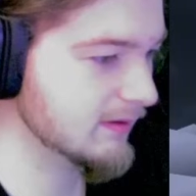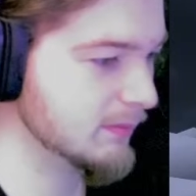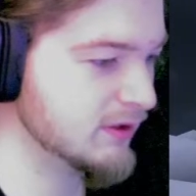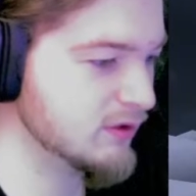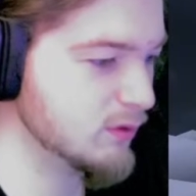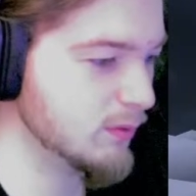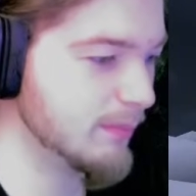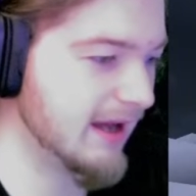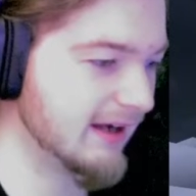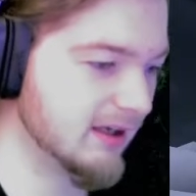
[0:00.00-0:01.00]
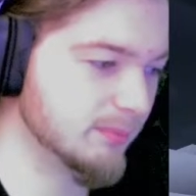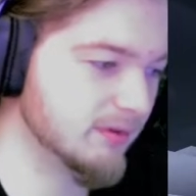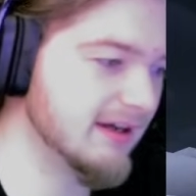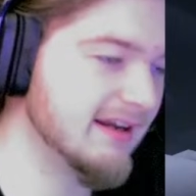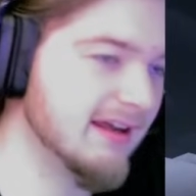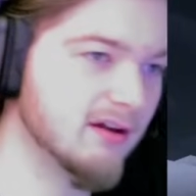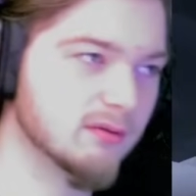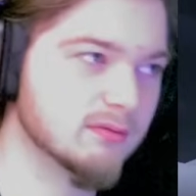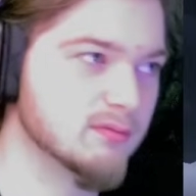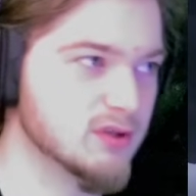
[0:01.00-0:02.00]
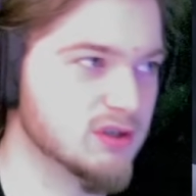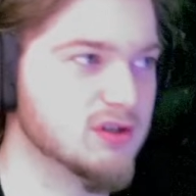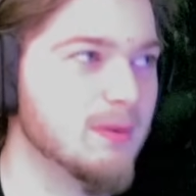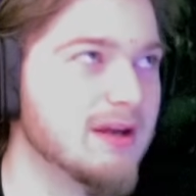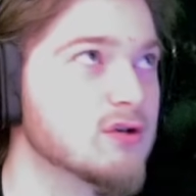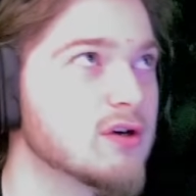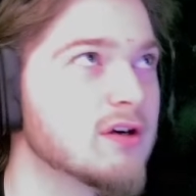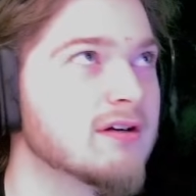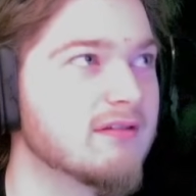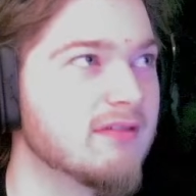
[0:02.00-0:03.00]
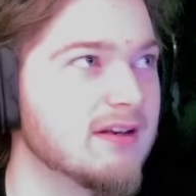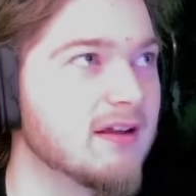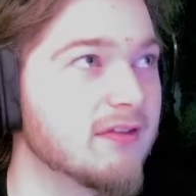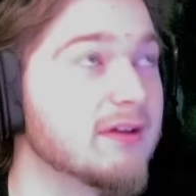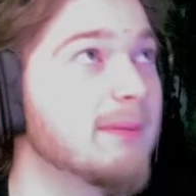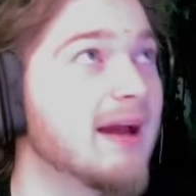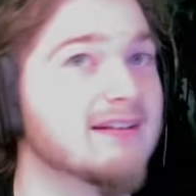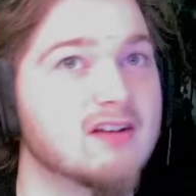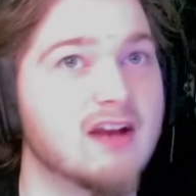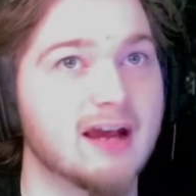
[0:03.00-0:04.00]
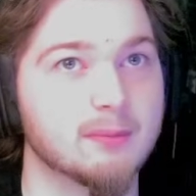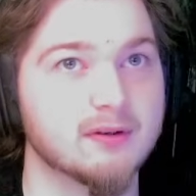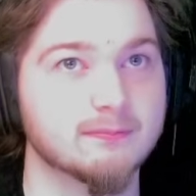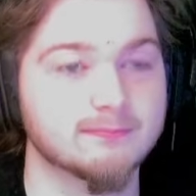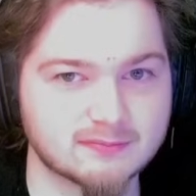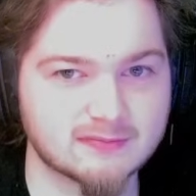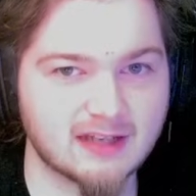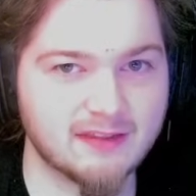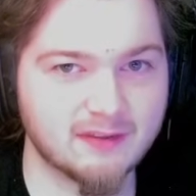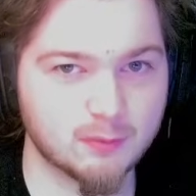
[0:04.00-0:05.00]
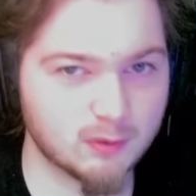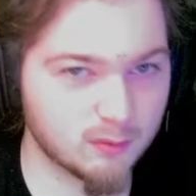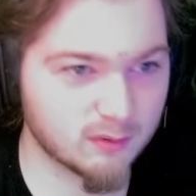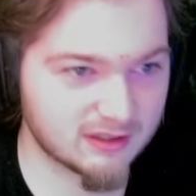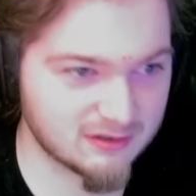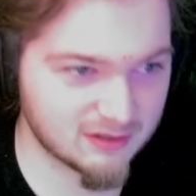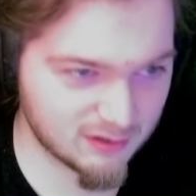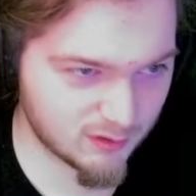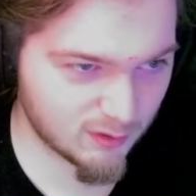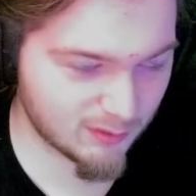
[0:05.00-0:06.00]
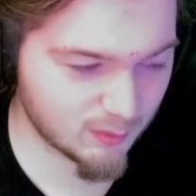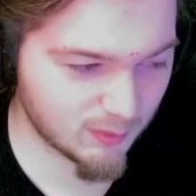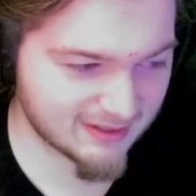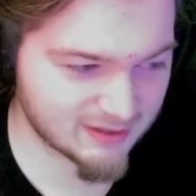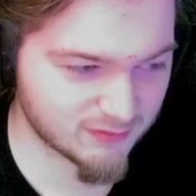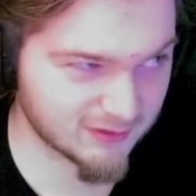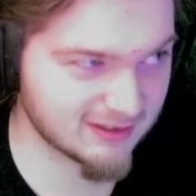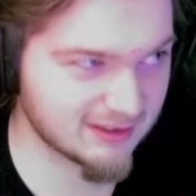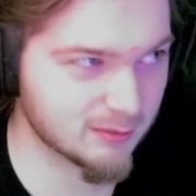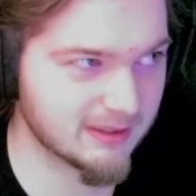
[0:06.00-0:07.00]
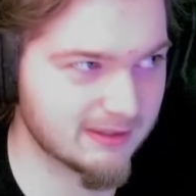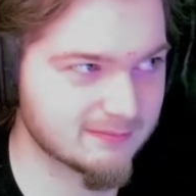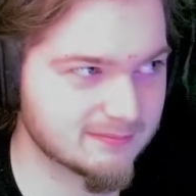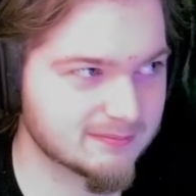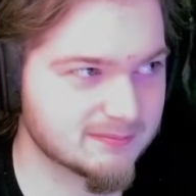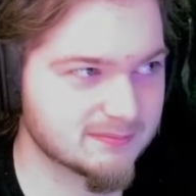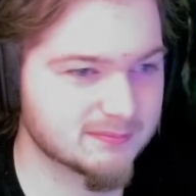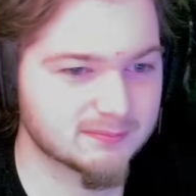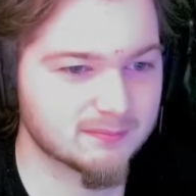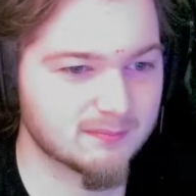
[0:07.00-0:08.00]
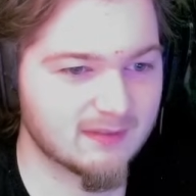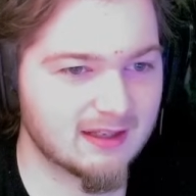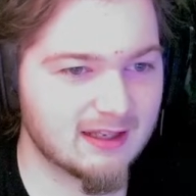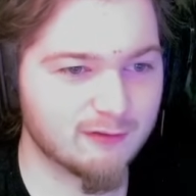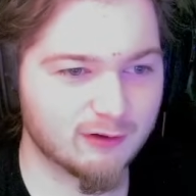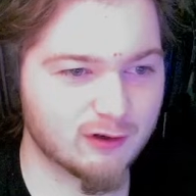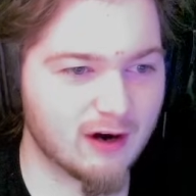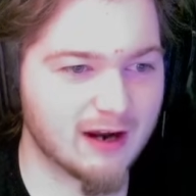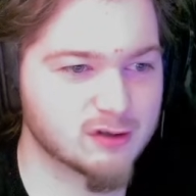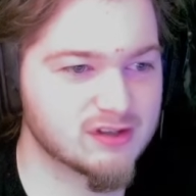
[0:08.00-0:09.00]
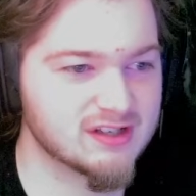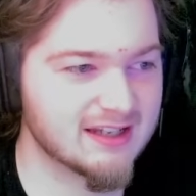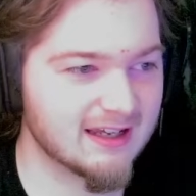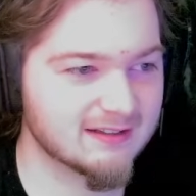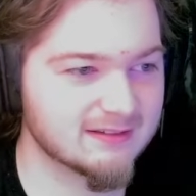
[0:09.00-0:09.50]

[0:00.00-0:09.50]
gonna do a backup right now, just to make sure that nothing bad can happen. And then we'll continue going west for a little bit. If it crashes again,